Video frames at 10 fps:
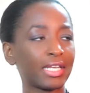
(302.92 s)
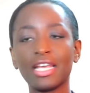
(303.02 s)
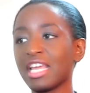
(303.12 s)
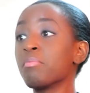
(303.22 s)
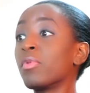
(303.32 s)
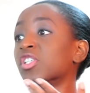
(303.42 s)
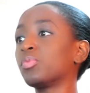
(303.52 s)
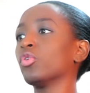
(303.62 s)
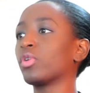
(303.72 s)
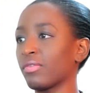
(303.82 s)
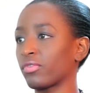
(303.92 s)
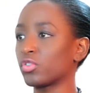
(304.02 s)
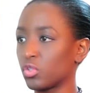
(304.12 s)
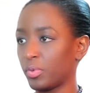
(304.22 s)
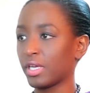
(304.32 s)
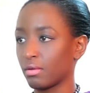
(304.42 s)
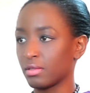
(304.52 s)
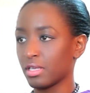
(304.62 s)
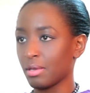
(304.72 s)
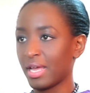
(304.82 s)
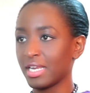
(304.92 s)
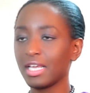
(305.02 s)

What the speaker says: then it must be okay for us to pick on them.